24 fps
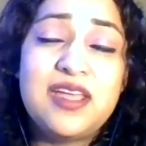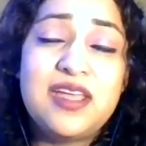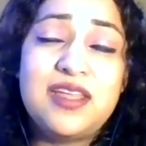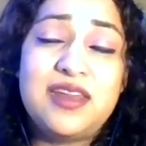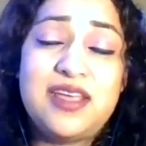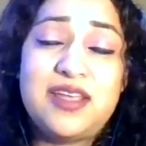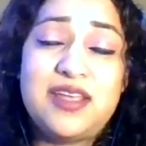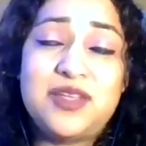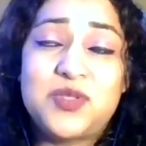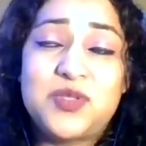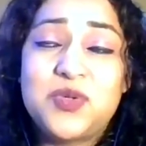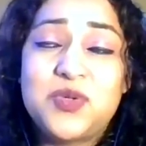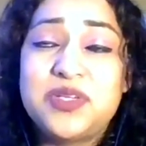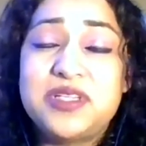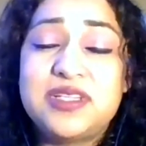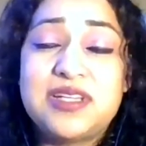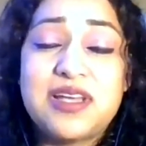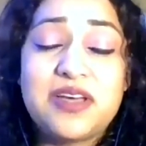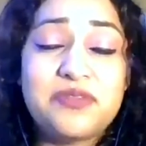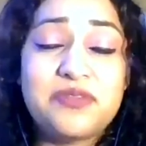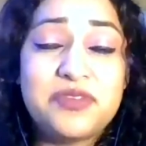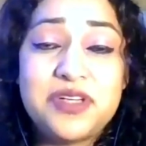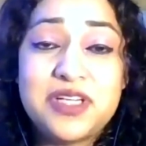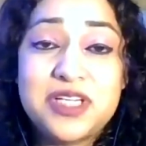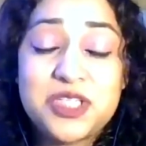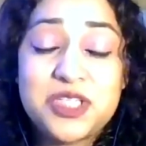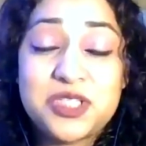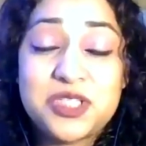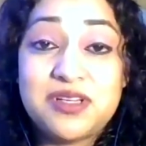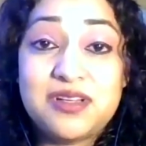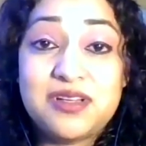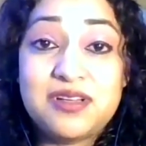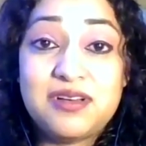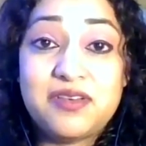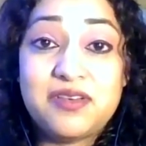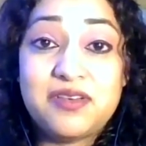There's no
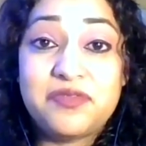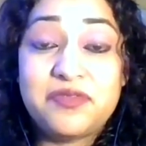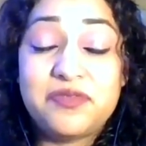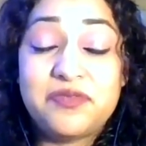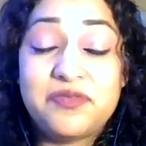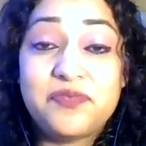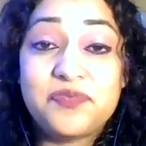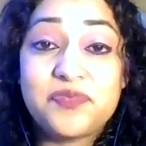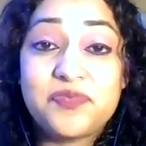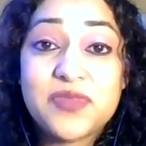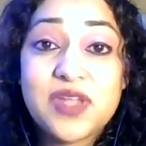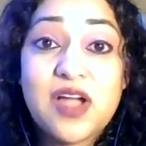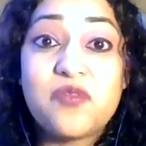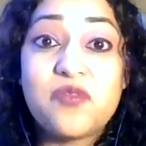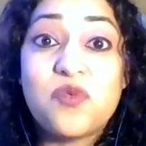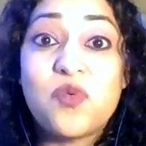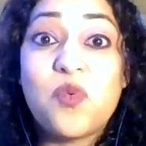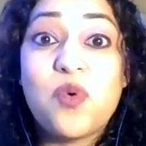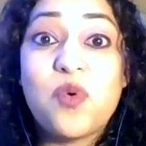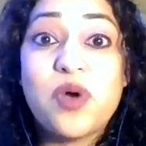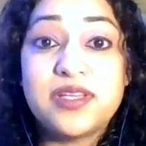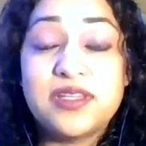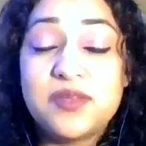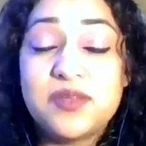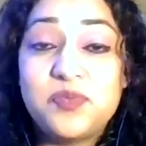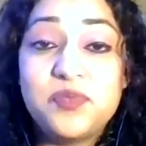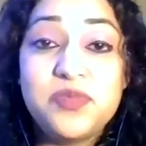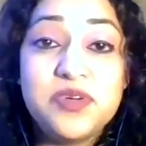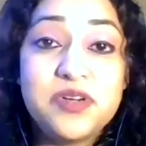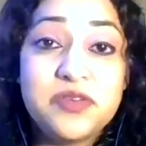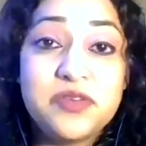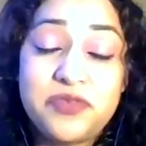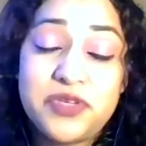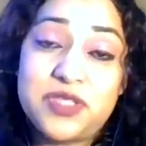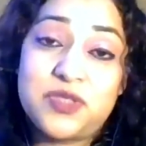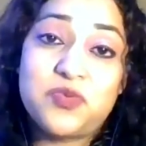definition of what the
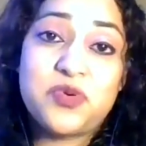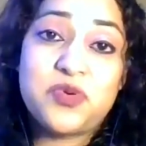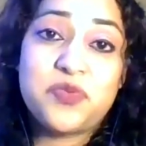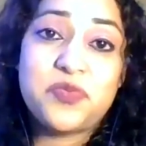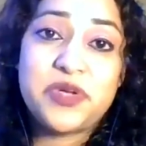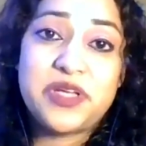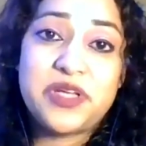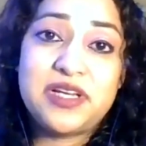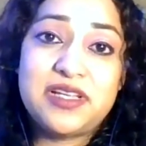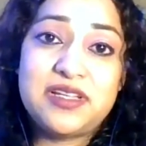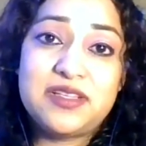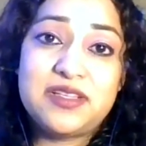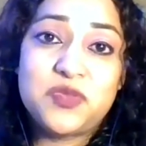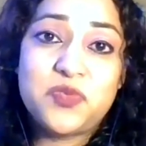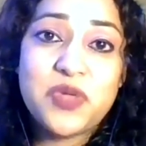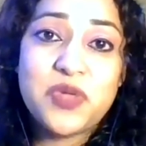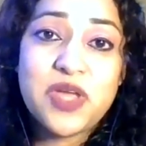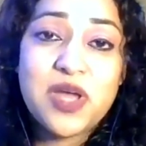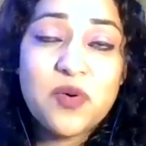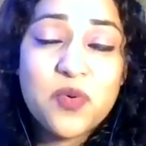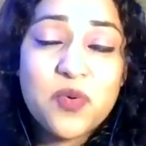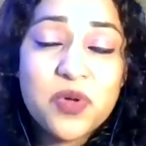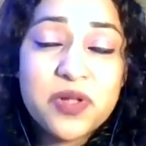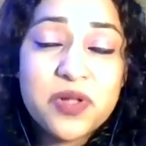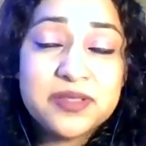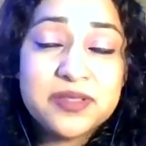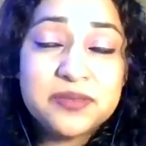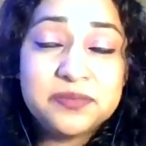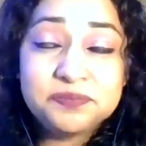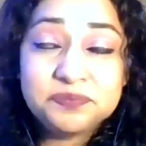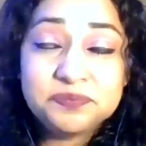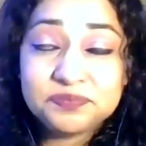perfect woman is. We are all